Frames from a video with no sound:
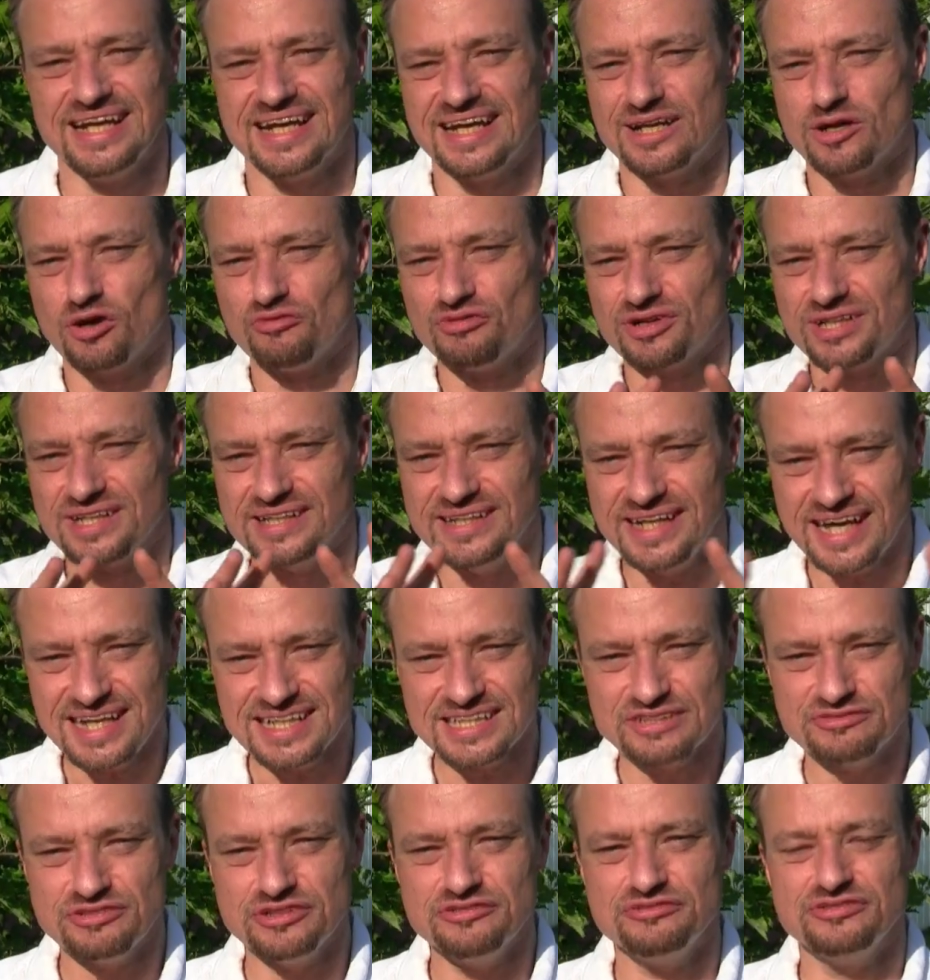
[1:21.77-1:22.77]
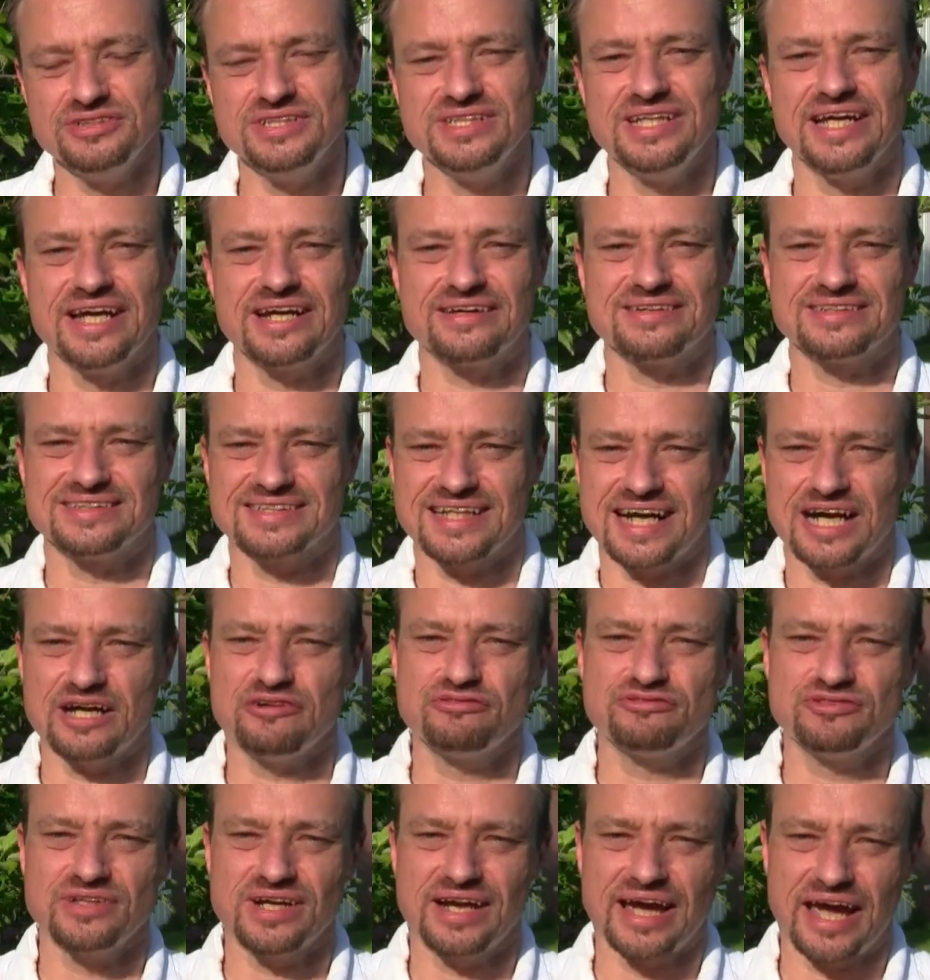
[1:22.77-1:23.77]
And over the next fifty years
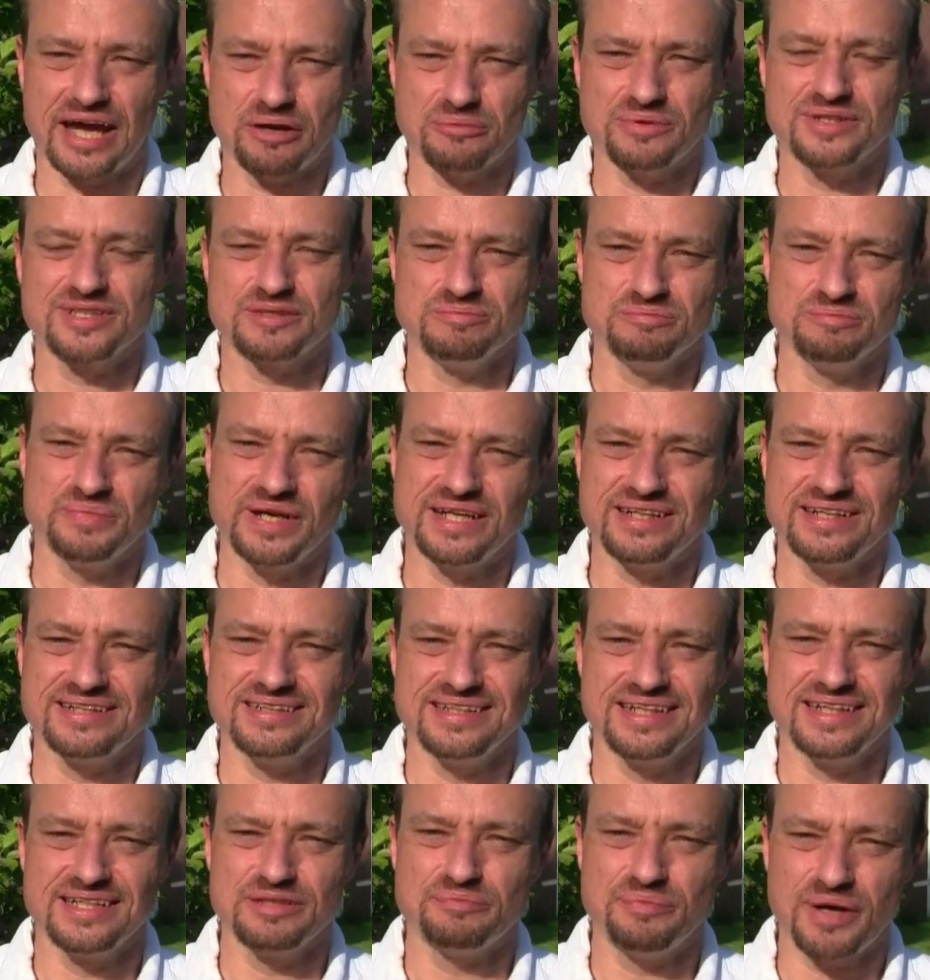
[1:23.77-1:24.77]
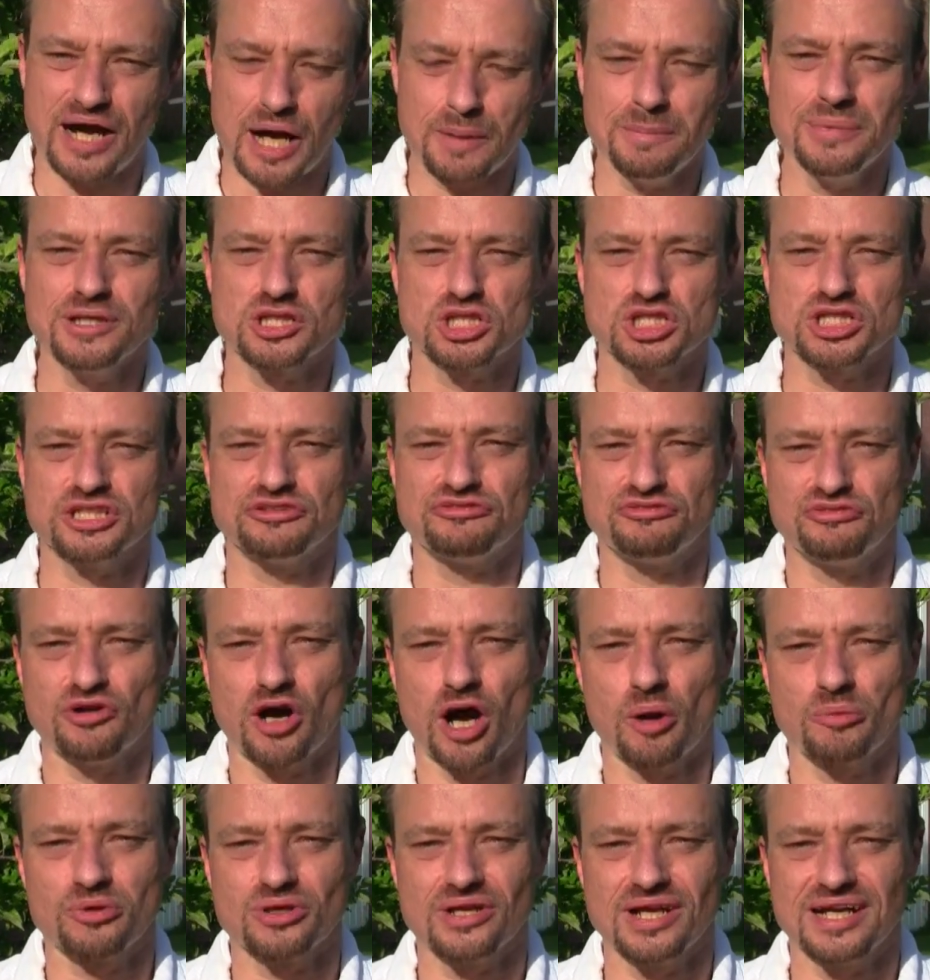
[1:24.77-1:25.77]
after Harris and Benedict published their
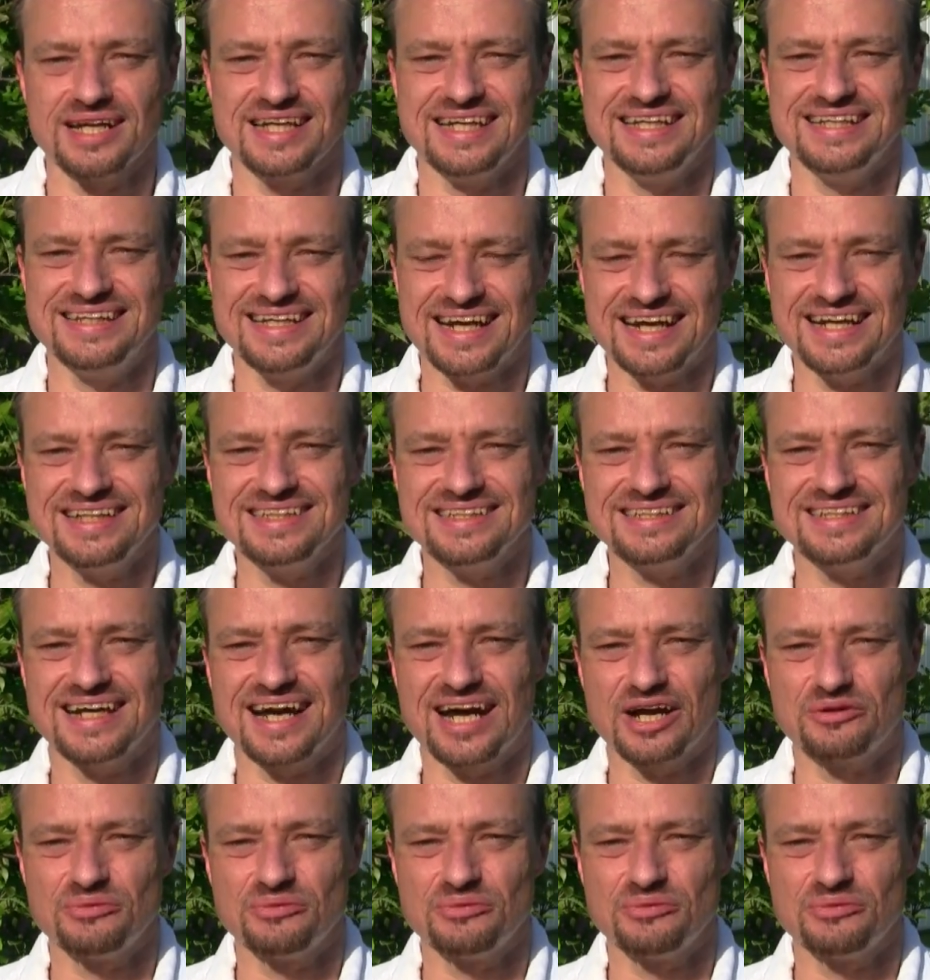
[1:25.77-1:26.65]
formula in nineteen